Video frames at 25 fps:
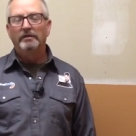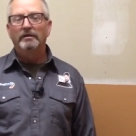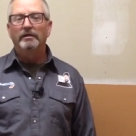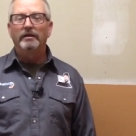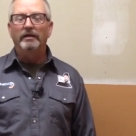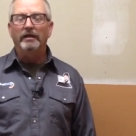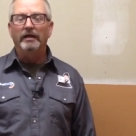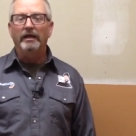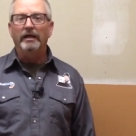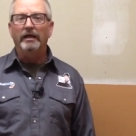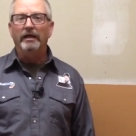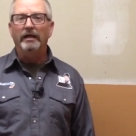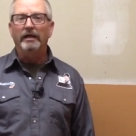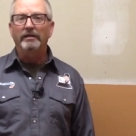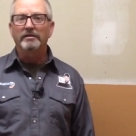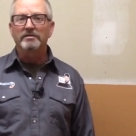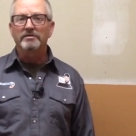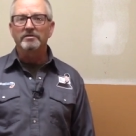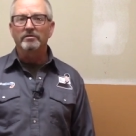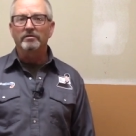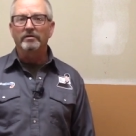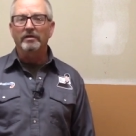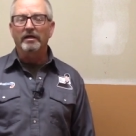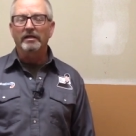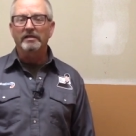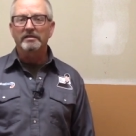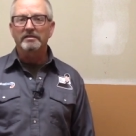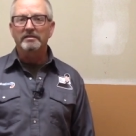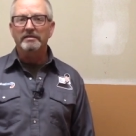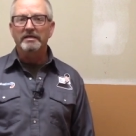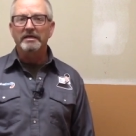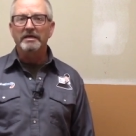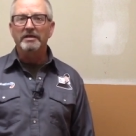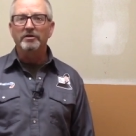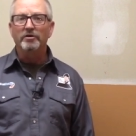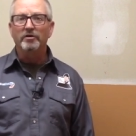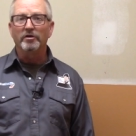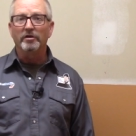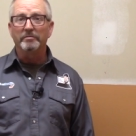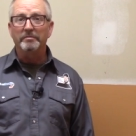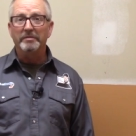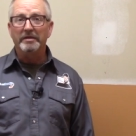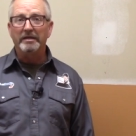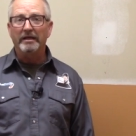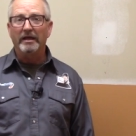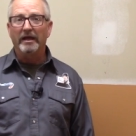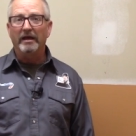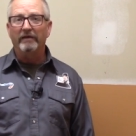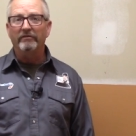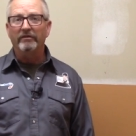And so that's hindered me
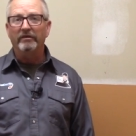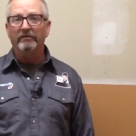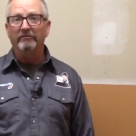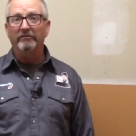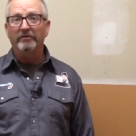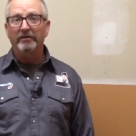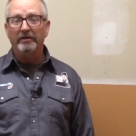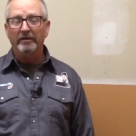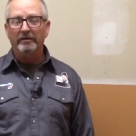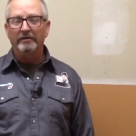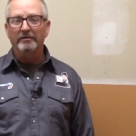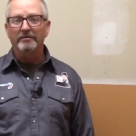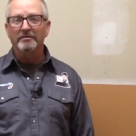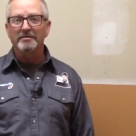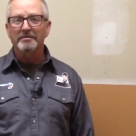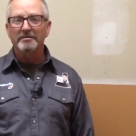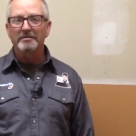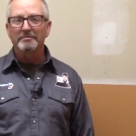having vehicles